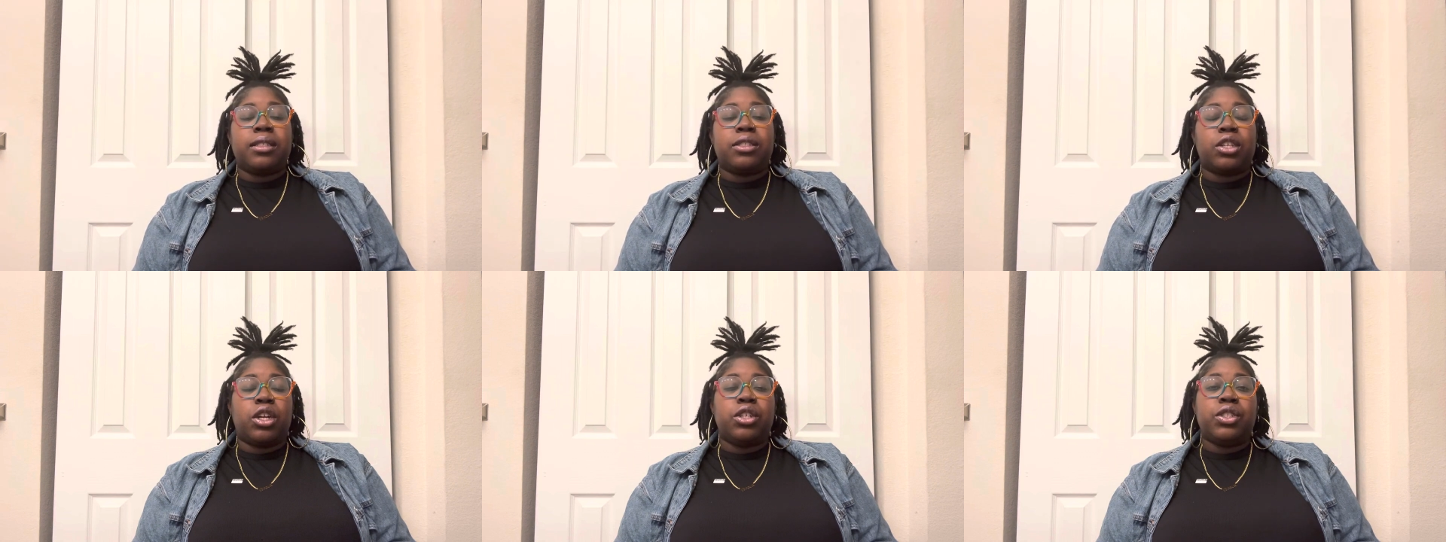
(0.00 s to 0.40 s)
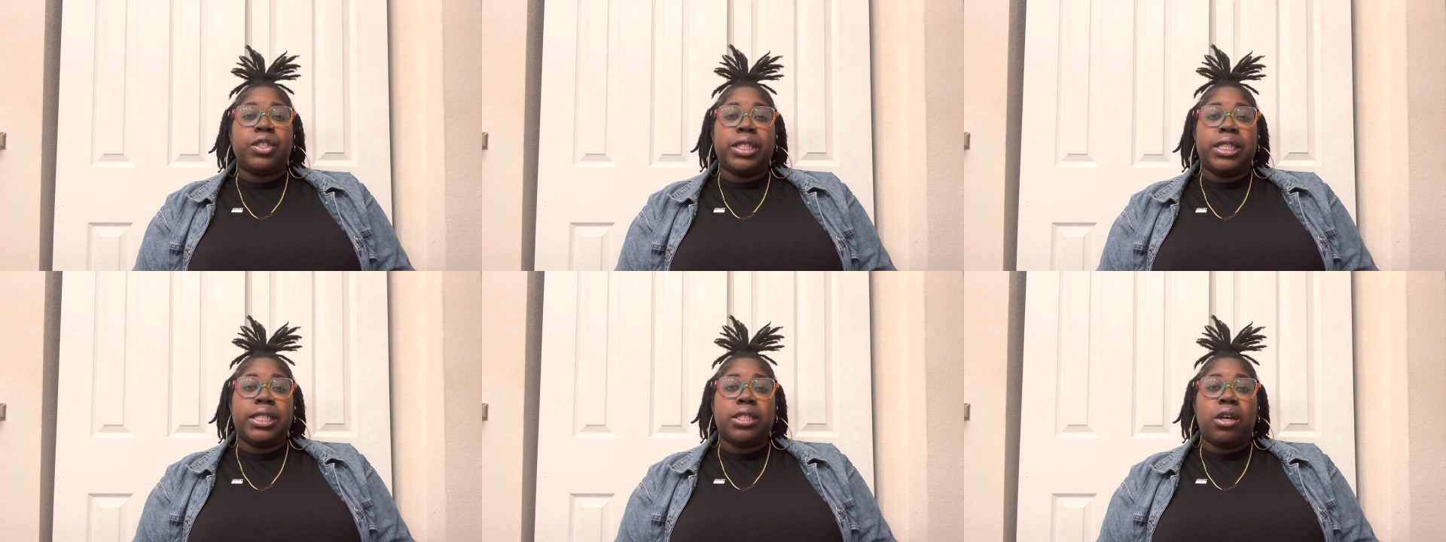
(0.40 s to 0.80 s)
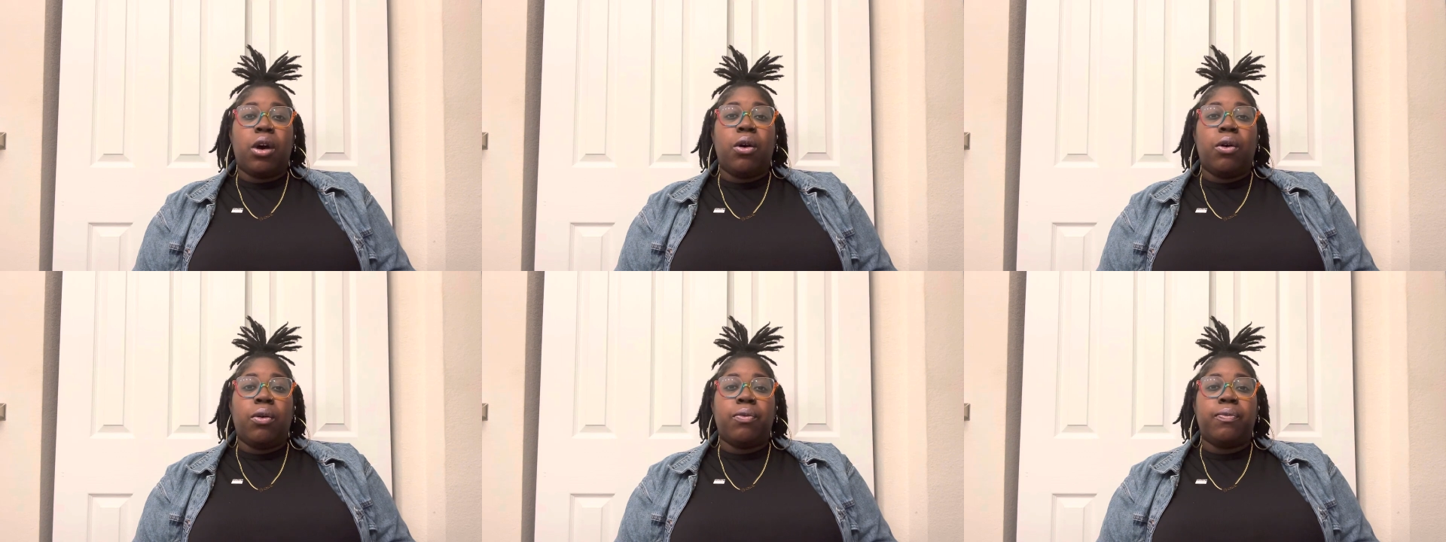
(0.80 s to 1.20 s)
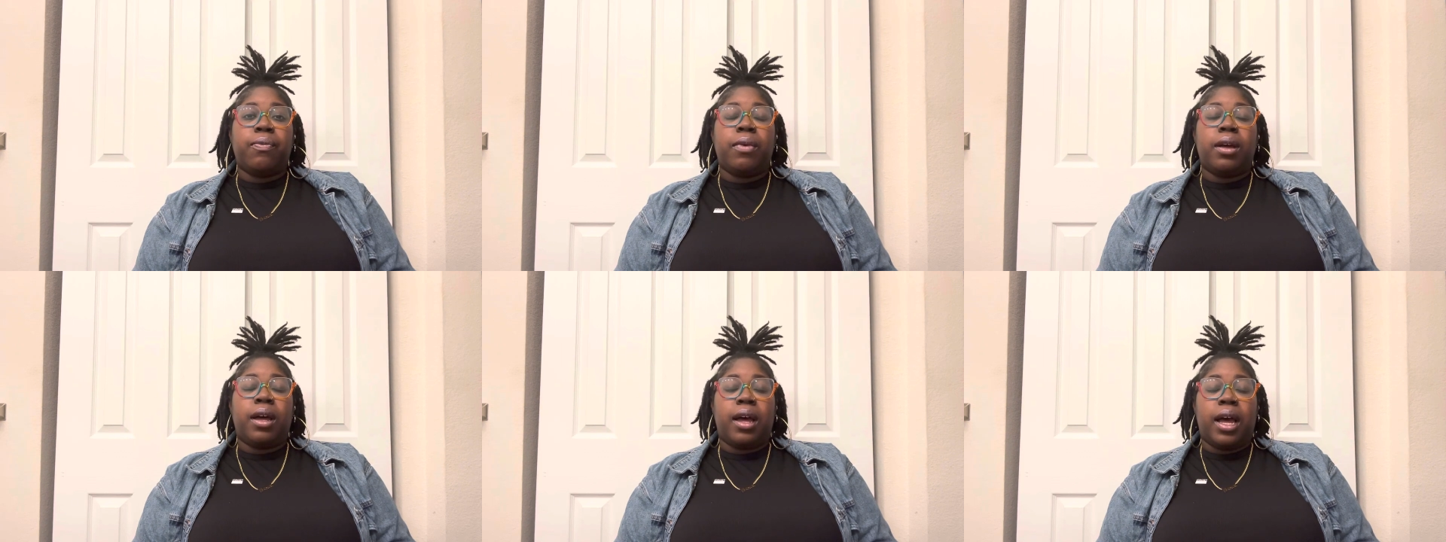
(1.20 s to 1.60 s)
our
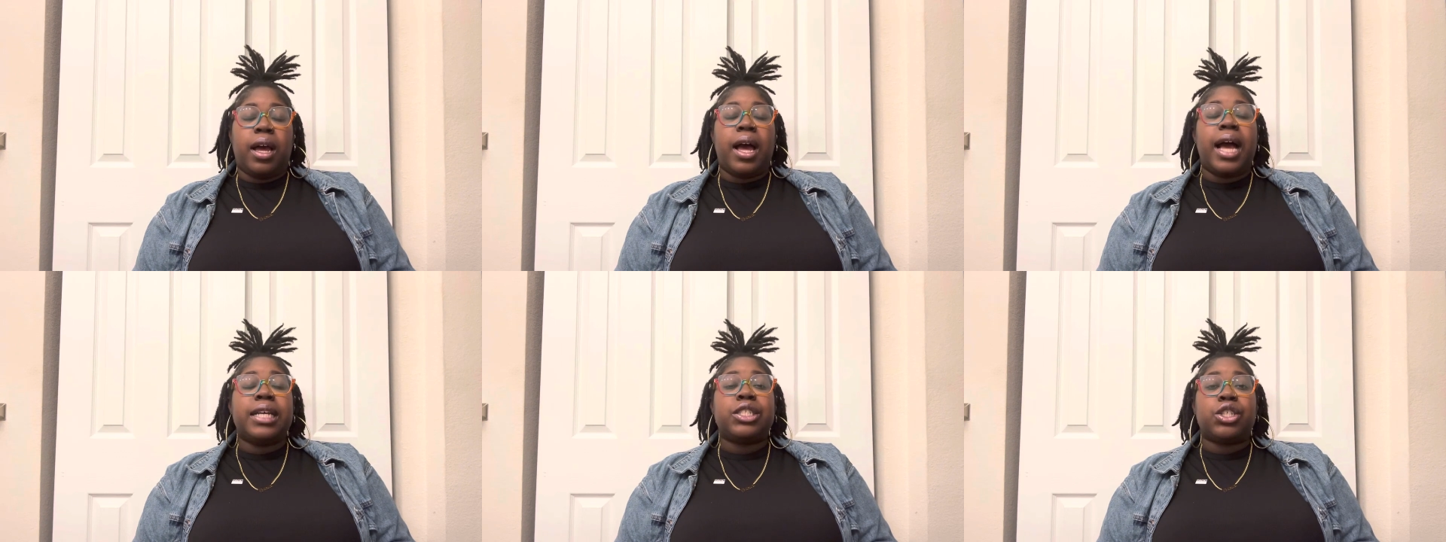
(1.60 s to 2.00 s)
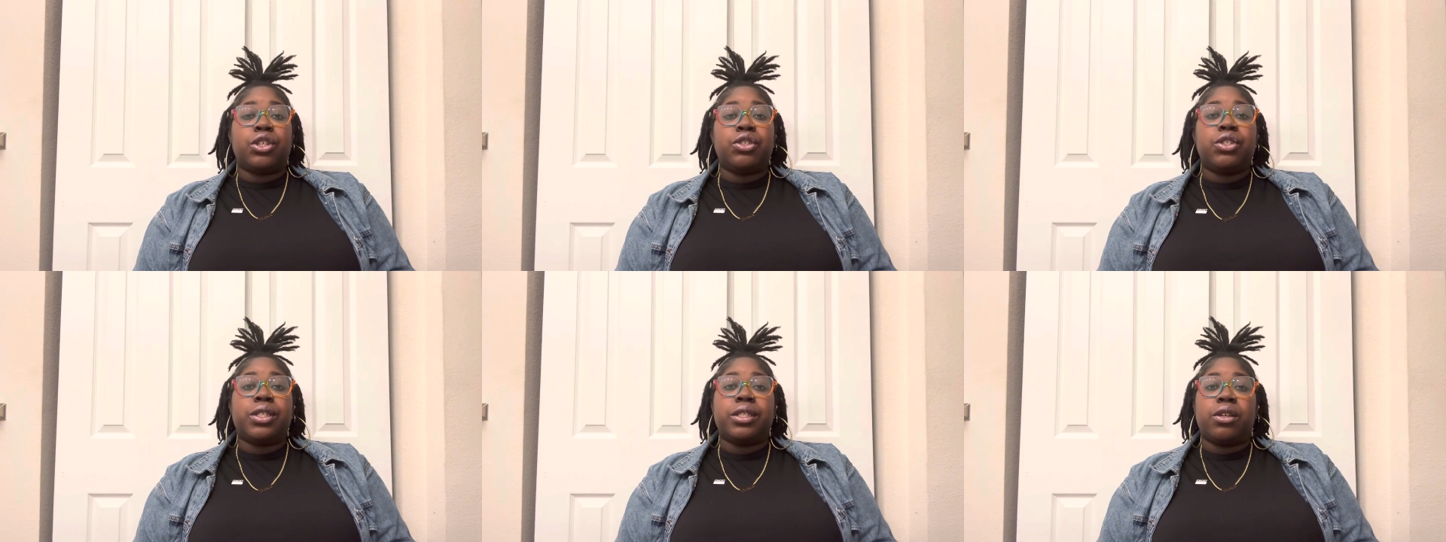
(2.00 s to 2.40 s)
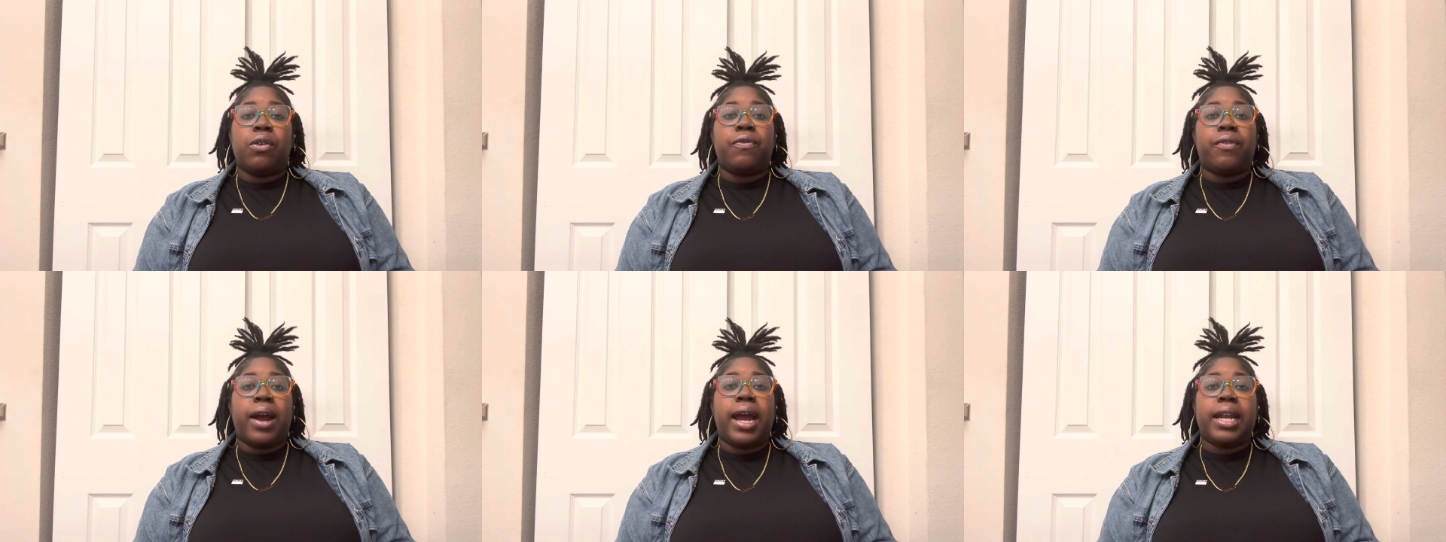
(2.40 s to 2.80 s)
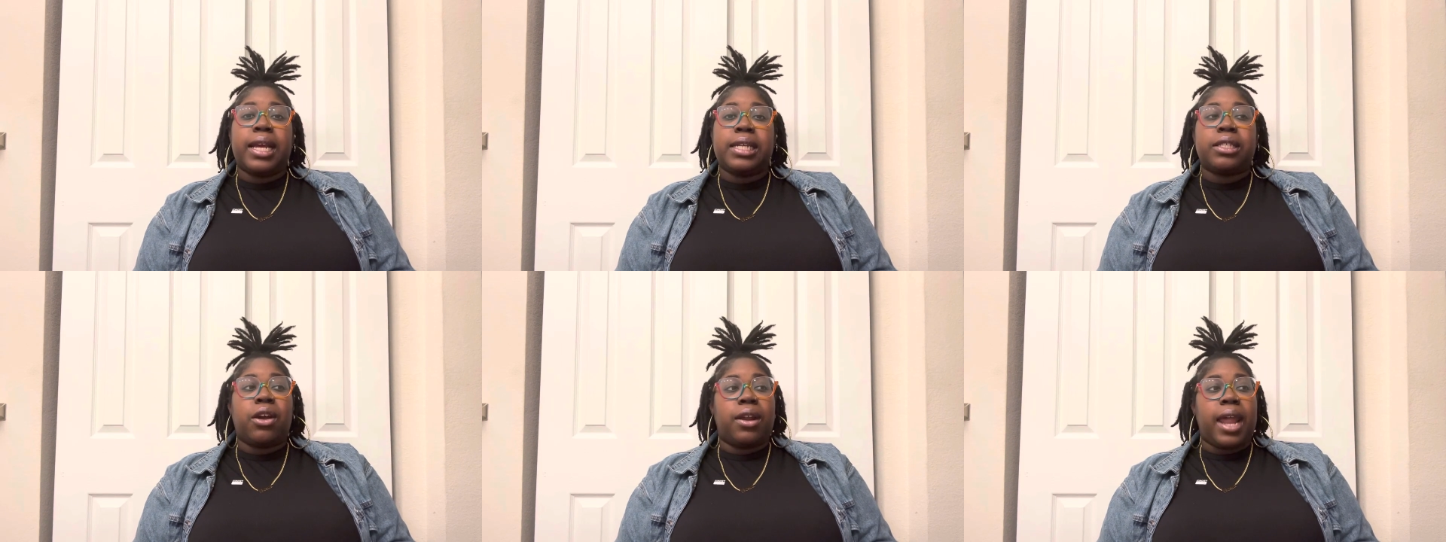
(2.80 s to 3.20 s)
surgeries on
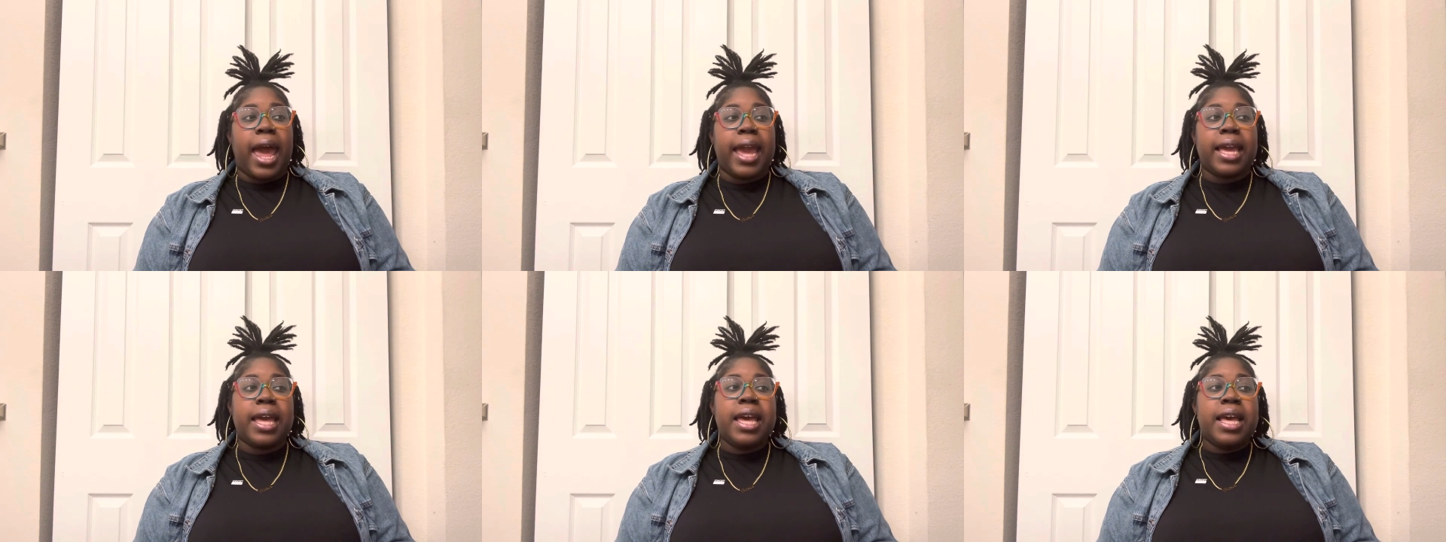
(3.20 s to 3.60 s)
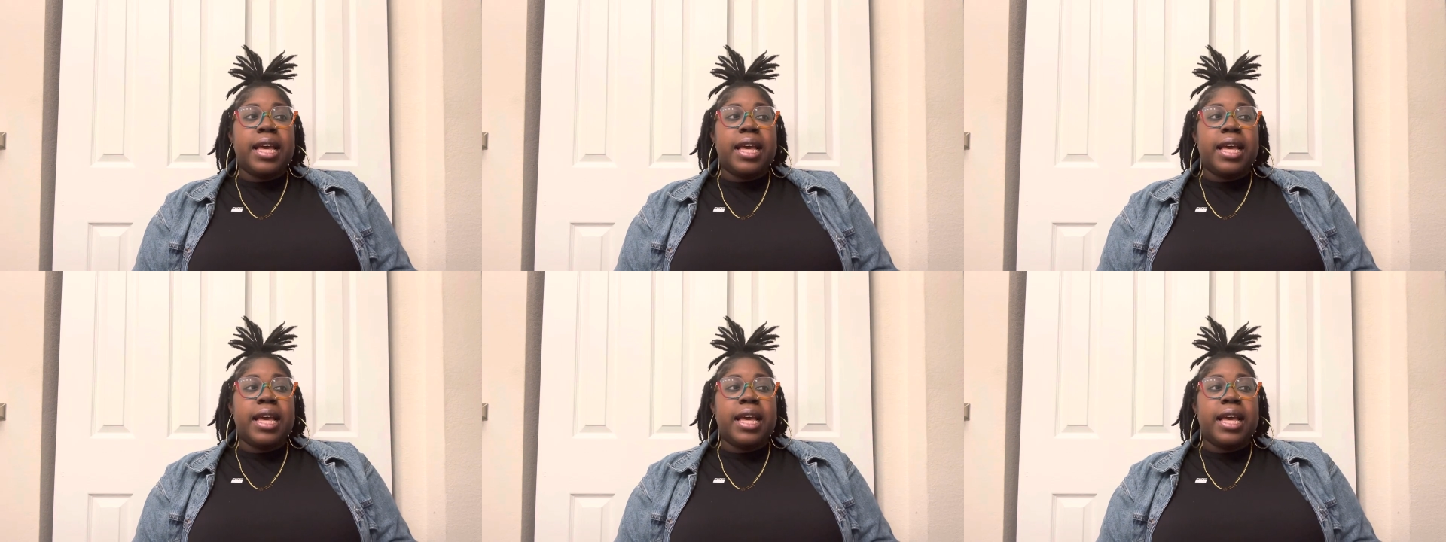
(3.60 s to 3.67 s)
Fridays are like